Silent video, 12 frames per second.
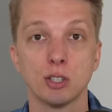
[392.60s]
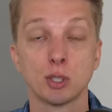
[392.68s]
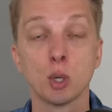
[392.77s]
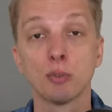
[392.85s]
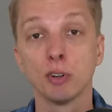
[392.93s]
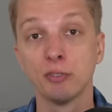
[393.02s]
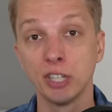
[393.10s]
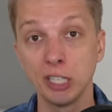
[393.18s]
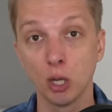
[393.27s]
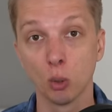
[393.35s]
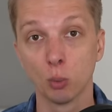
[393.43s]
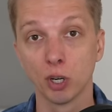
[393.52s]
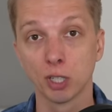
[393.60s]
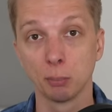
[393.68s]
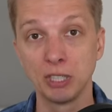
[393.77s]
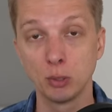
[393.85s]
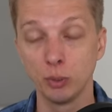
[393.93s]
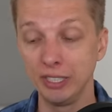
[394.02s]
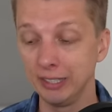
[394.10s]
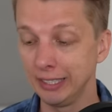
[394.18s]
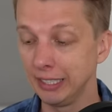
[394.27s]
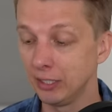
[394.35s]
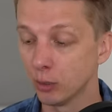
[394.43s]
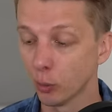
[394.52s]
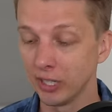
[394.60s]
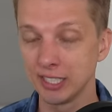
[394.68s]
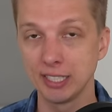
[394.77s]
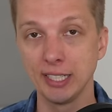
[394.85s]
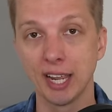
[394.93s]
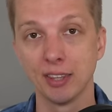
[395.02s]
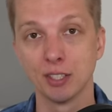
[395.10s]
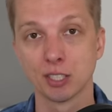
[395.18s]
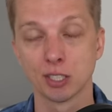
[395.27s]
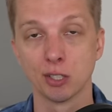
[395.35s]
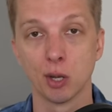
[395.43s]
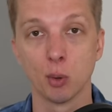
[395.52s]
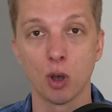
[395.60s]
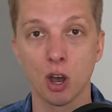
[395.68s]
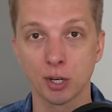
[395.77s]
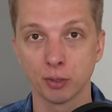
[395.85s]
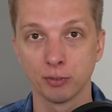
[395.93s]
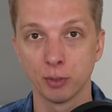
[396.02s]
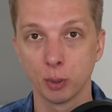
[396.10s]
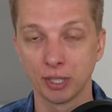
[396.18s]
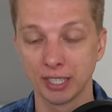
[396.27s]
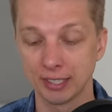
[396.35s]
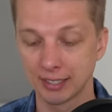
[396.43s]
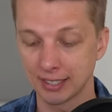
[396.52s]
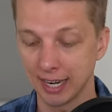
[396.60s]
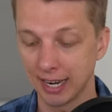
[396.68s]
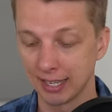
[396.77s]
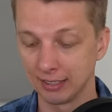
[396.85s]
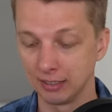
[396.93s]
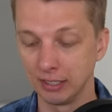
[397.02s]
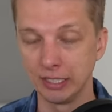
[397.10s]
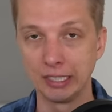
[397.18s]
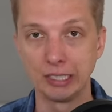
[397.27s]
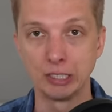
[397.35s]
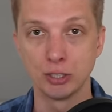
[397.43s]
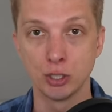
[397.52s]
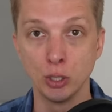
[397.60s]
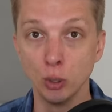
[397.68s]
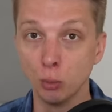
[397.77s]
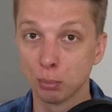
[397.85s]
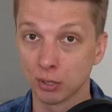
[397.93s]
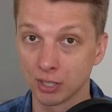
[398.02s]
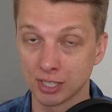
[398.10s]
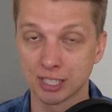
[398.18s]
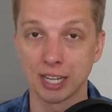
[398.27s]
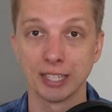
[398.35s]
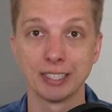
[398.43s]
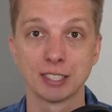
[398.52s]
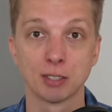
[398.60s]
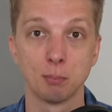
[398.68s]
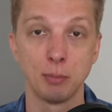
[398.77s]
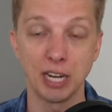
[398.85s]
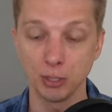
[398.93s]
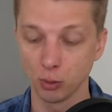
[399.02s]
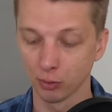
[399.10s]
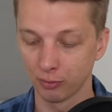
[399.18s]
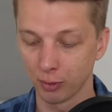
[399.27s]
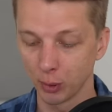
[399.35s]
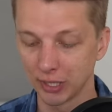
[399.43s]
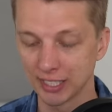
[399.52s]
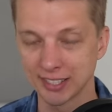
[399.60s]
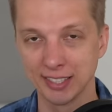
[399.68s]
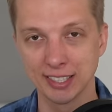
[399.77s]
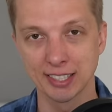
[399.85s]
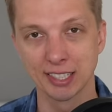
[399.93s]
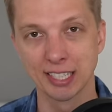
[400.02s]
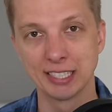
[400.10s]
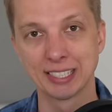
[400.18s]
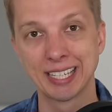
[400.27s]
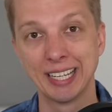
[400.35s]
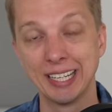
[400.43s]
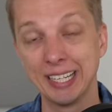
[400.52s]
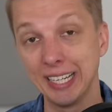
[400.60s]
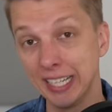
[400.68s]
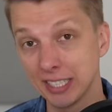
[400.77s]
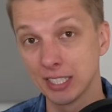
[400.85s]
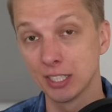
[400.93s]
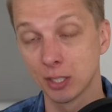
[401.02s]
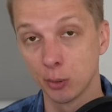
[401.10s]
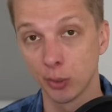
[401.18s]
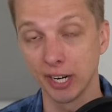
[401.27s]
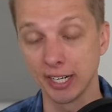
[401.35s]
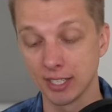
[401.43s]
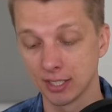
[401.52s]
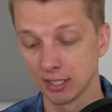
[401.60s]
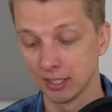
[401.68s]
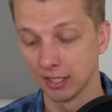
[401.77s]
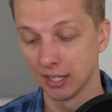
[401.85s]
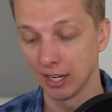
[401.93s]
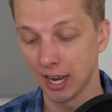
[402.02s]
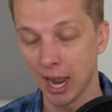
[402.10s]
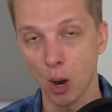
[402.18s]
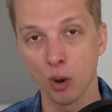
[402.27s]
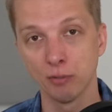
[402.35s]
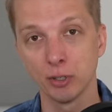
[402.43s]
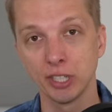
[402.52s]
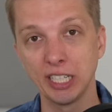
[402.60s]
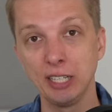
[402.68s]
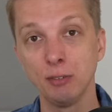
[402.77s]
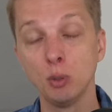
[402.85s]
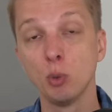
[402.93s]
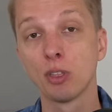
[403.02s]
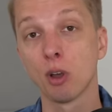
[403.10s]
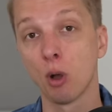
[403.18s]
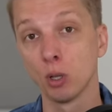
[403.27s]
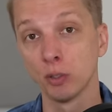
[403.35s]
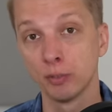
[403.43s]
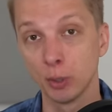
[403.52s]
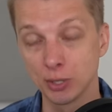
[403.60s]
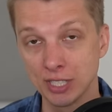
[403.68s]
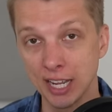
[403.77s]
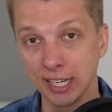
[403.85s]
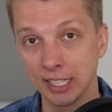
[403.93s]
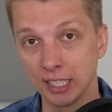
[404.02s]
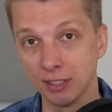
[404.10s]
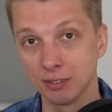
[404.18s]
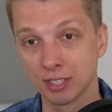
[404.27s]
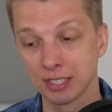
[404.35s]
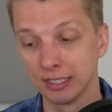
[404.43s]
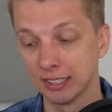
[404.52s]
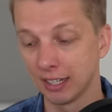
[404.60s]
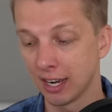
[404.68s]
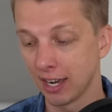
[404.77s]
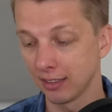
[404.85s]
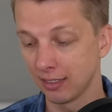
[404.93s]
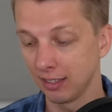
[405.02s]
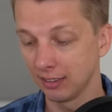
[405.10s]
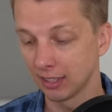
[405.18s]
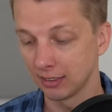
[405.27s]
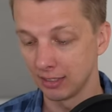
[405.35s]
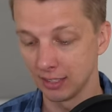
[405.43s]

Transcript: So for video work, between the noisy and the slow autofocus and the too precise manual focus, this lens isn't great. However, even with all of those negatives, I think that